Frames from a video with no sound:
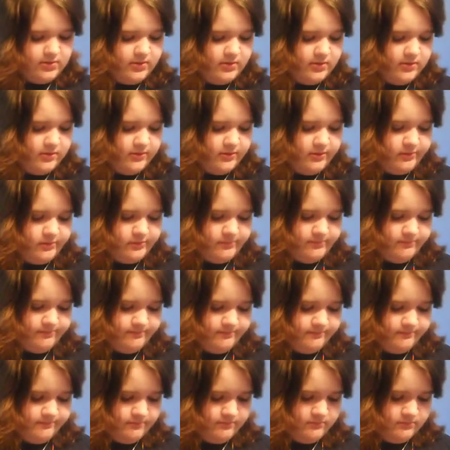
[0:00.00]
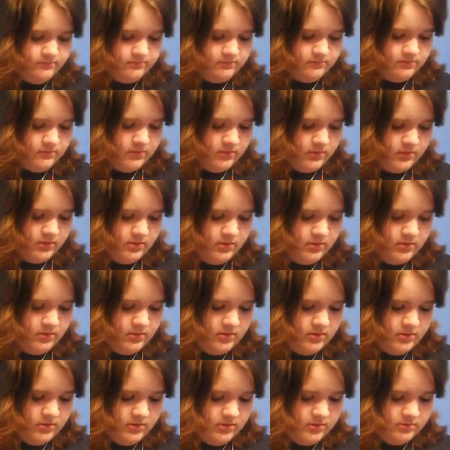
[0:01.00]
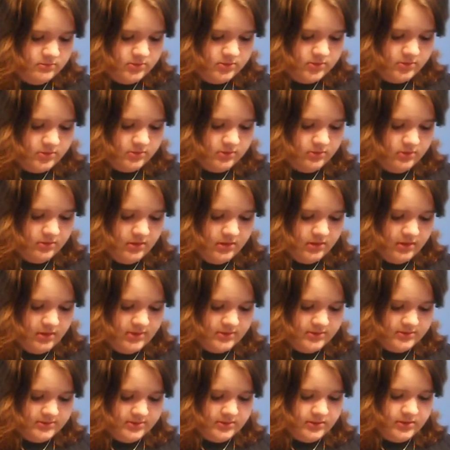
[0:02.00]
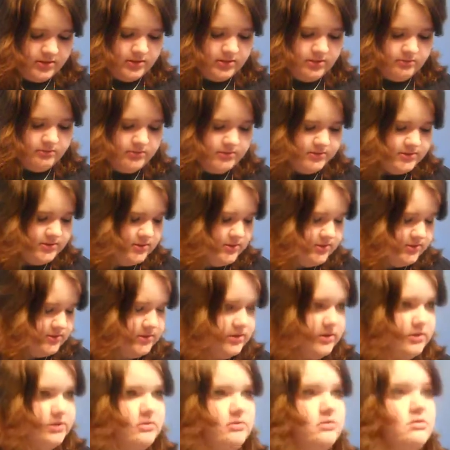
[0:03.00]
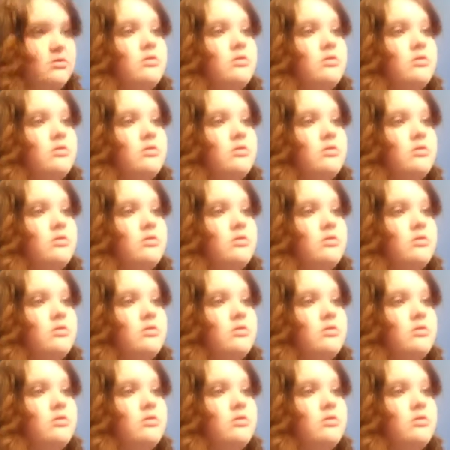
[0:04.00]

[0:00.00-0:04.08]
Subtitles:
I'm just going to do the eyes like I did with CC and